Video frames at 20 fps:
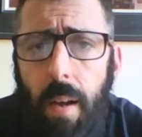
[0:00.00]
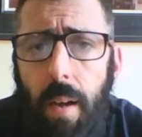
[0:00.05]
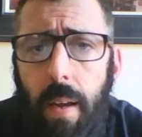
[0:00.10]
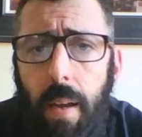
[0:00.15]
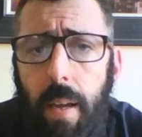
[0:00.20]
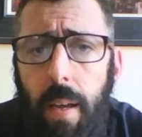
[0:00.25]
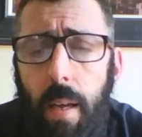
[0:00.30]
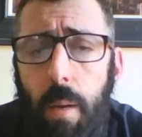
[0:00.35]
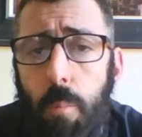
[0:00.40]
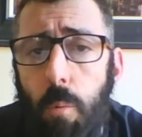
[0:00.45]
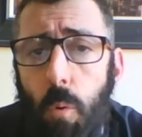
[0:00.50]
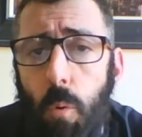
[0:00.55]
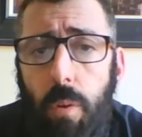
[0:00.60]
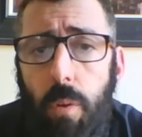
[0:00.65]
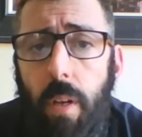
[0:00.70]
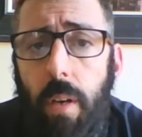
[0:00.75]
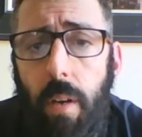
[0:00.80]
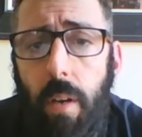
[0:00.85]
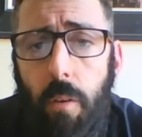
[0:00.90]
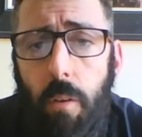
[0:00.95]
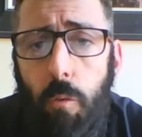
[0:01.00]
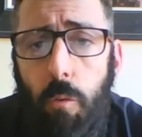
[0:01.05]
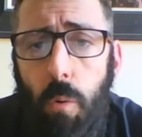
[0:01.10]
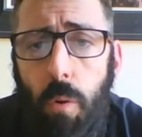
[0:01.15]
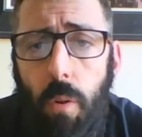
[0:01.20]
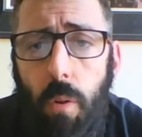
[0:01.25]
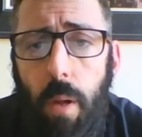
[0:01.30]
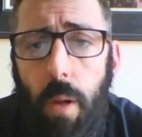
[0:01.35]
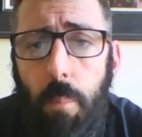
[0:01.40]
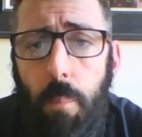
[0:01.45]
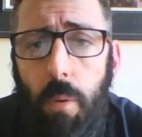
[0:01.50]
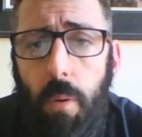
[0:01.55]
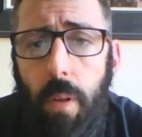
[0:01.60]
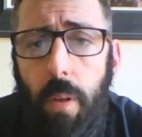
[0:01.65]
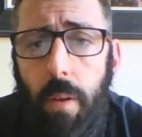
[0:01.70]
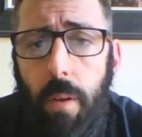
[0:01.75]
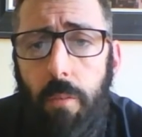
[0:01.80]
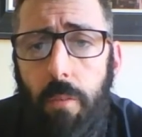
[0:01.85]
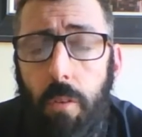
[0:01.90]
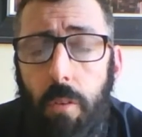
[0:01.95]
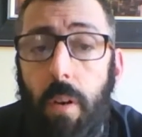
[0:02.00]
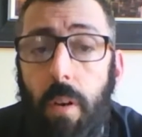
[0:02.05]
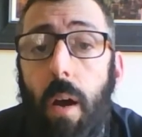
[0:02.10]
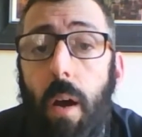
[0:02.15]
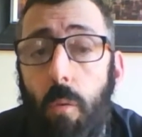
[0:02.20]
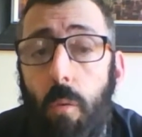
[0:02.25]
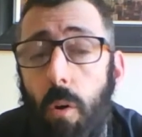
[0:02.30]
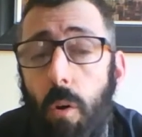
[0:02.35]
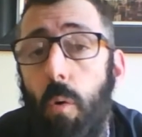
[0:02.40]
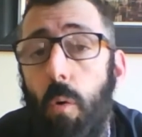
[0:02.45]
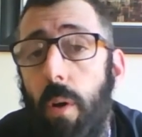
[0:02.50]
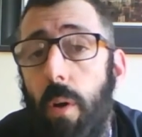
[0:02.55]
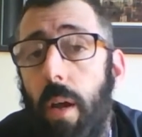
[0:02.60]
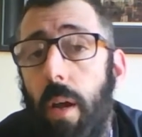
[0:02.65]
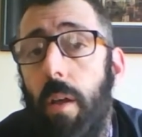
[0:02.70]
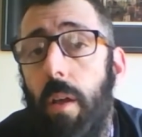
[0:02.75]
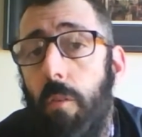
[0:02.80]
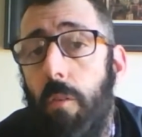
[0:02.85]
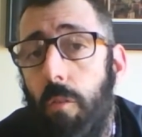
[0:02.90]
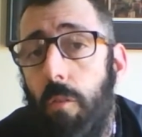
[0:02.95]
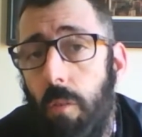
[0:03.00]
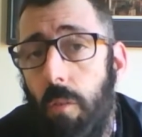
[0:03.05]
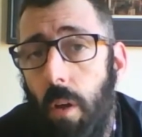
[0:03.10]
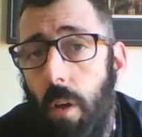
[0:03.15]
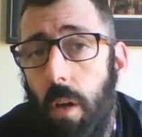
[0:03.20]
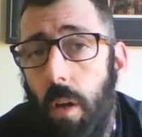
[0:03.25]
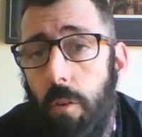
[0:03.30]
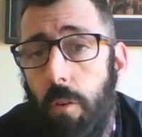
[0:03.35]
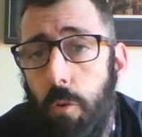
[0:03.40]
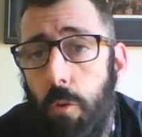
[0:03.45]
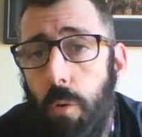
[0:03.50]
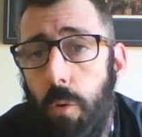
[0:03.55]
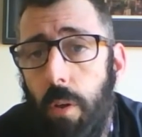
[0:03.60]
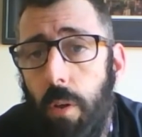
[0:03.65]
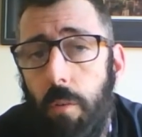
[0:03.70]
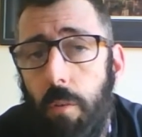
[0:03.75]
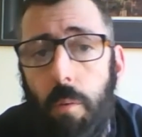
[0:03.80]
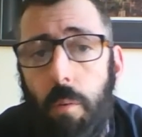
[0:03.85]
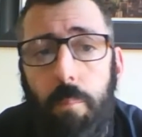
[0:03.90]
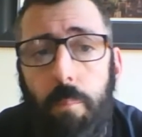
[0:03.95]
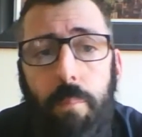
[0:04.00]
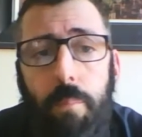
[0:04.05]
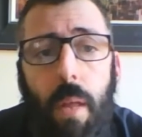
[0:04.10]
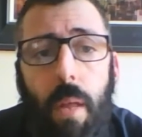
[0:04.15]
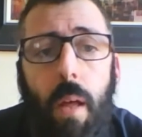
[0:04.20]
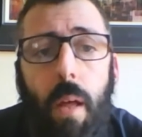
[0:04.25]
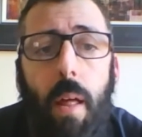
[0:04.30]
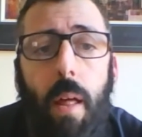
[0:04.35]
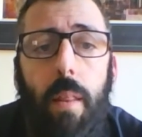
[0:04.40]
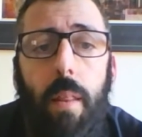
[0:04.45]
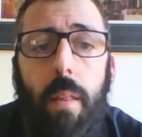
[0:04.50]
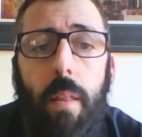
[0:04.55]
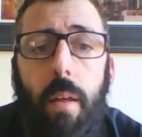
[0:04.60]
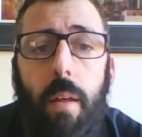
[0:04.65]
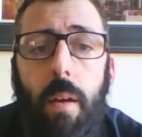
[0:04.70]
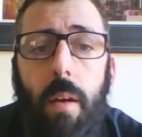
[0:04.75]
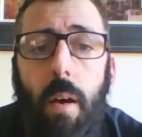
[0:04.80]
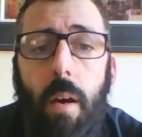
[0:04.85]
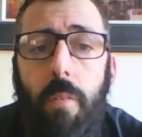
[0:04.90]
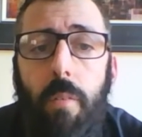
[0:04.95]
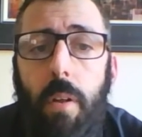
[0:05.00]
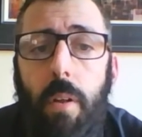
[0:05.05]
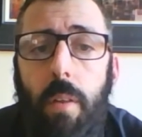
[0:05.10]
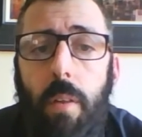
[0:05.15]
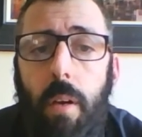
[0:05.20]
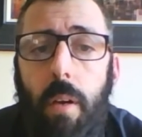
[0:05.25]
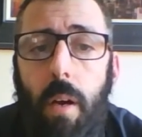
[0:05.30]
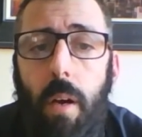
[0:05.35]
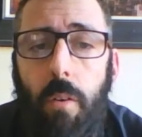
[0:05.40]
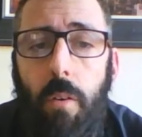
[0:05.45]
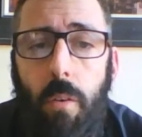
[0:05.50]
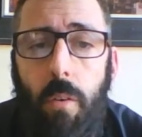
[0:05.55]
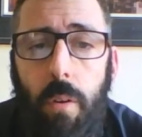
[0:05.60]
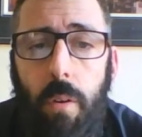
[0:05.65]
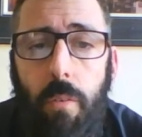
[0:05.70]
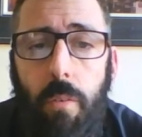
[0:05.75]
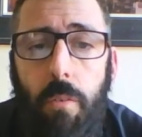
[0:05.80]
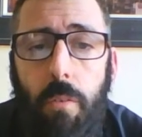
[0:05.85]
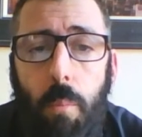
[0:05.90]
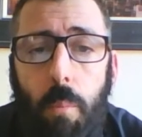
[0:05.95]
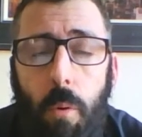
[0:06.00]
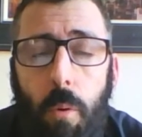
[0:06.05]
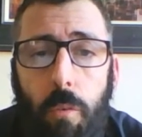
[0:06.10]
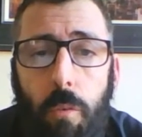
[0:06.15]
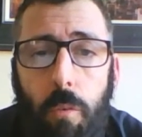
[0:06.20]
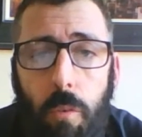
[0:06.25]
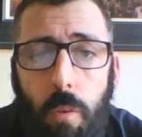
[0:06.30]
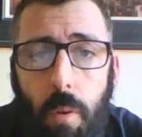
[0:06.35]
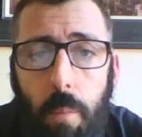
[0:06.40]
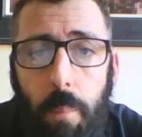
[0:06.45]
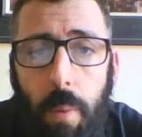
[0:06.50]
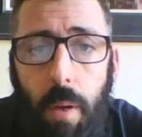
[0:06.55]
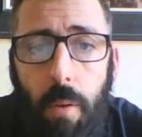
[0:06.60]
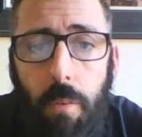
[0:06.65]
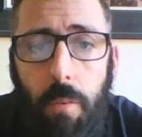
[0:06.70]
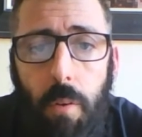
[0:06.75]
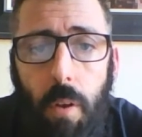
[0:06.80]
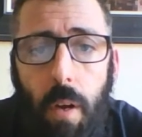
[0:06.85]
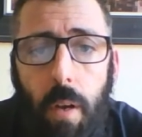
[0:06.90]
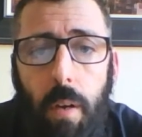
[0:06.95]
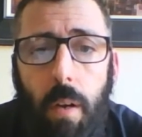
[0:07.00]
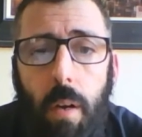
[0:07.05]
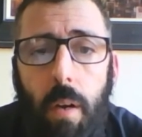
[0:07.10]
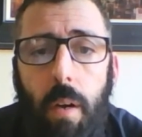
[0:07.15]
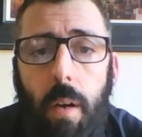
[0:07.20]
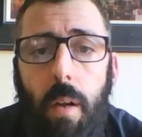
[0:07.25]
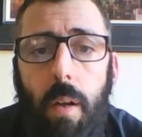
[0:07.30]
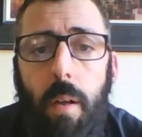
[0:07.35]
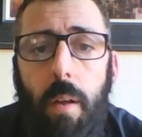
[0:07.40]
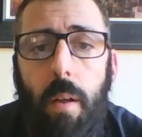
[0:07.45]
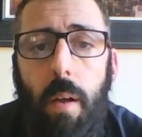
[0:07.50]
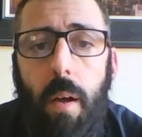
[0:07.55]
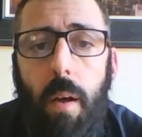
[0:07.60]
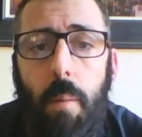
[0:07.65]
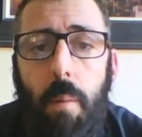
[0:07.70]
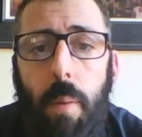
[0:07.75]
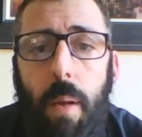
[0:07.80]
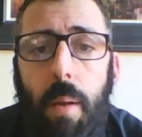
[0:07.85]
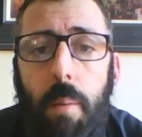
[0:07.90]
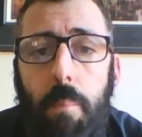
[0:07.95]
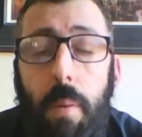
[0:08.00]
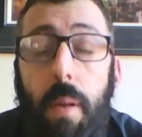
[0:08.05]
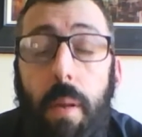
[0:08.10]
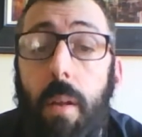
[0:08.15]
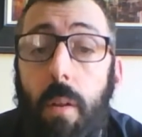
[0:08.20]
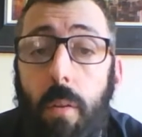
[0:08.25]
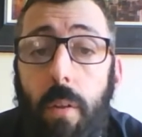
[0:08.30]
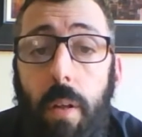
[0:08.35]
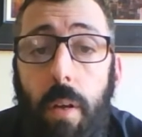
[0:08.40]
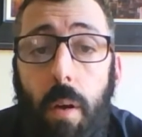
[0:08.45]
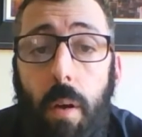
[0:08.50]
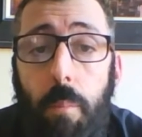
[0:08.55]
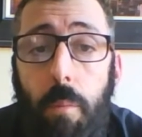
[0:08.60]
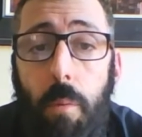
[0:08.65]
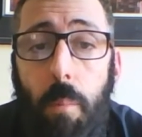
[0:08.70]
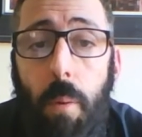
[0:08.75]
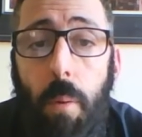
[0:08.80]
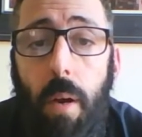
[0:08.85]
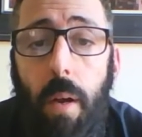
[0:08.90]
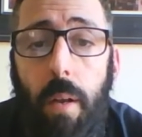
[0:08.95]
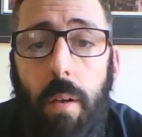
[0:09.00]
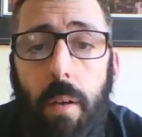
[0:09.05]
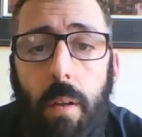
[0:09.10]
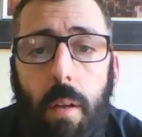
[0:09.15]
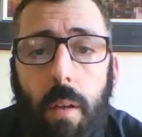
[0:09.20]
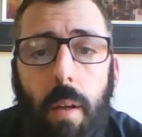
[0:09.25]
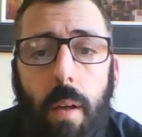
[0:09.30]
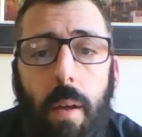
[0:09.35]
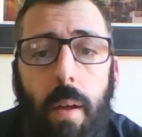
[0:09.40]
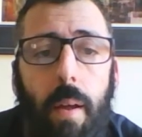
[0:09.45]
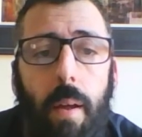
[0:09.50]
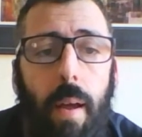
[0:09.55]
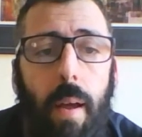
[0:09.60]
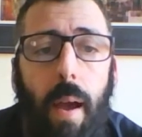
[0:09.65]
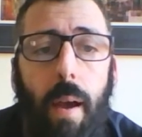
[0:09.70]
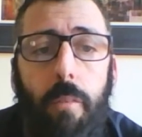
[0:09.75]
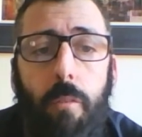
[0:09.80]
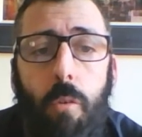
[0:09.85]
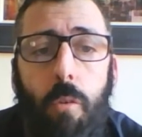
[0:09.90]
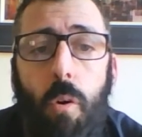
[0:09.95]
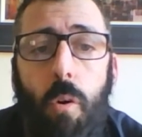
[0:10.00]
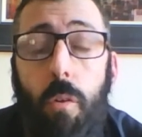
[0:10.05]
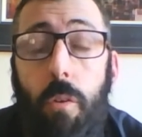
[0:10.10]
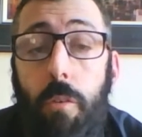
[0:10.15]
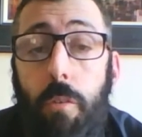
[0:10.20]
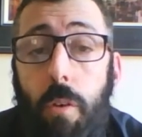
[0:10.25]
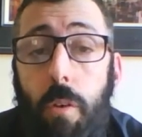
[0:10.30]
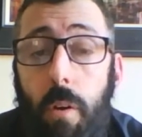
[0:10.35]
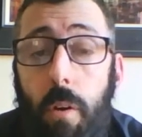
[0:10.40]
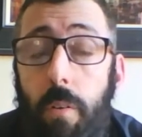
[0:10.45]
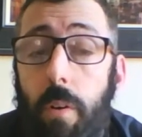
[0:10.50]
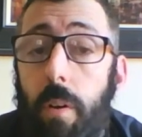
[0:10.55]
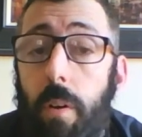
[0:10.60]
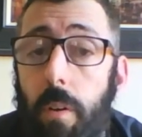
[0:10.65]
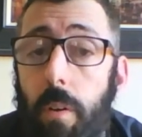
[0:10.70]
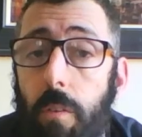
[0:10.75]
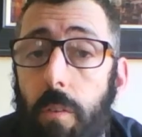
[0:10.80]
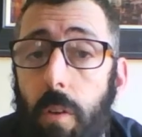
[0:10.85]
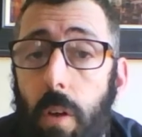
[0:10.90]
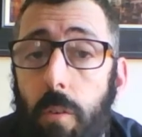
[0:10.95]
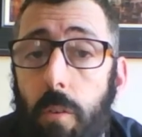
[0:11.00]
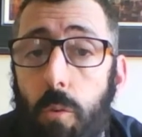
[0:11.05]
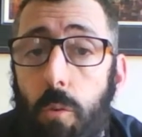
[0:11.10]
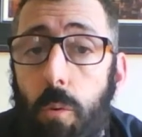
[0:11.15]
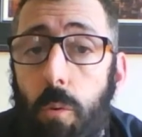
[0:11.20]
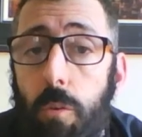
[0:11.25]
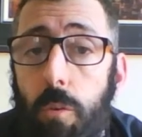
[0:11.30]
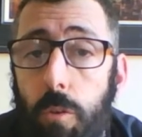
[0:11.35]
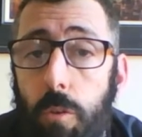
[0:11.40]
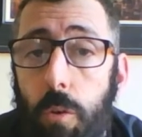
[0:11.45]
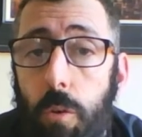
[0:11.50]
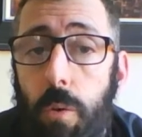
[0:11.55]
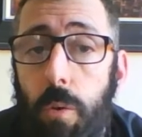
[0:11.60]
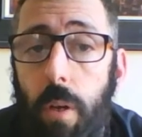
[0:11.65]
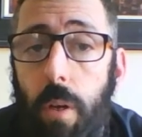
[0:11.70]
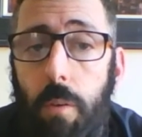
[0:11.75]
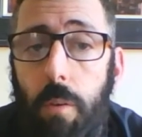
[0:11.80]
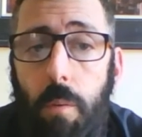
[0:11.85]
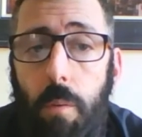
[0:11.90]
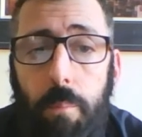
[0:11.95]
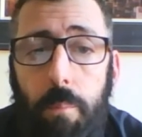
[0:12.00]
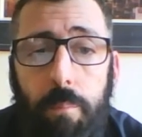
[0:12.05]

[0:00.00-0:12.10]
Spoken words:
Hebrew and then Israelite beliefs, now known as Judaism, the covenant that God delivered to Moses on Mount Sinai may immediately come to mind. After all, this covenant is central to Judaism.